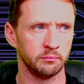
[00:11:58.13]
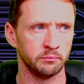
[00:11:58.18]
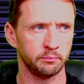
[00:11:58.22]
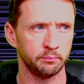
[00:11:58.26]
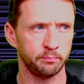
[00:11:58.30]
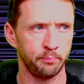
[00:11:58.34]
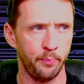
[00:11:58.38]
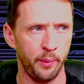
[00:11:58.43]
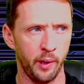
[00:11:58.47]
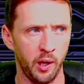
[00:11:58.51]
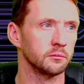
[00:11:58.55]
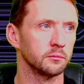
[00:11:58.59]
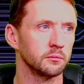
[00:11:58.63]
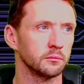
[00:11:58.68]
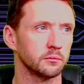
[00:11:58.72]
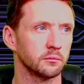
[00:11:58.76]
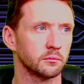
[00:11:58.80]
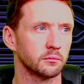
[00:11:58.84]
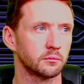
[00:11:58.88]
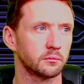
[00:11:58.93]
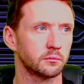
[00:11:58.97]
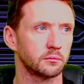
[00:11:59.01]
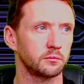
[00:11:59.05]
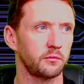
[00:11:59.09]
But
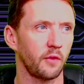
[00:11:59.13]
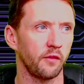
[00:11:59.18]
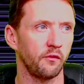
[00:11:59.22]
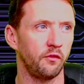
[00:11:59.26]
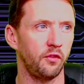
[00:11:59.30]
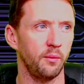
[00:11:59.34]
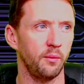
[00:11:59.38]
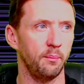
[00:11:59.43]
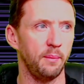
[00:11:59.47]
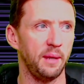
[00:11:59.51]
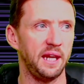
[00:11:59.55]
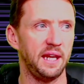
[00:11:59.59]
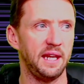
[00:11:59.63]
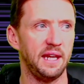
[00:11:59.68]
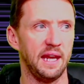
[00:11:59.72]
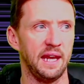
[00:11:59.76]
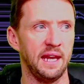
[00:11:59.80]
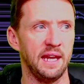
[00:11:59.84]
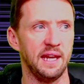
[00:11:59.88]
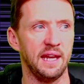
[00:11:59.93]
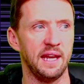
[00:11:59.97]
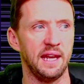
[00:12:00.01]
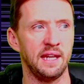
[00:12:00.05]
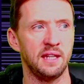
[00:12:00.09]
for me,
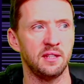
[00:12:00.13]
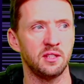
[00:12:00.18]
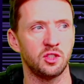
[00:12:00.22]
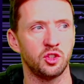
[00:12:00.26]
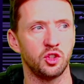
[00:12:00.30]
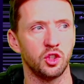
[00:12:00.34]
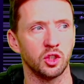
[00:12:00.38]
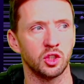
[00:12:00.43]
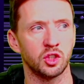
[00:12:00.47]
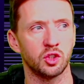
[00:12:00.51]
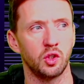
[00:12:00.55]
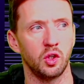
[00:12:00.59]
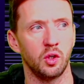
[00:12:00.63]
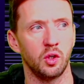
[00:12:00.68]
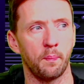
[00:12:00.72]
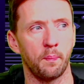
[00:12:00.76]
it is just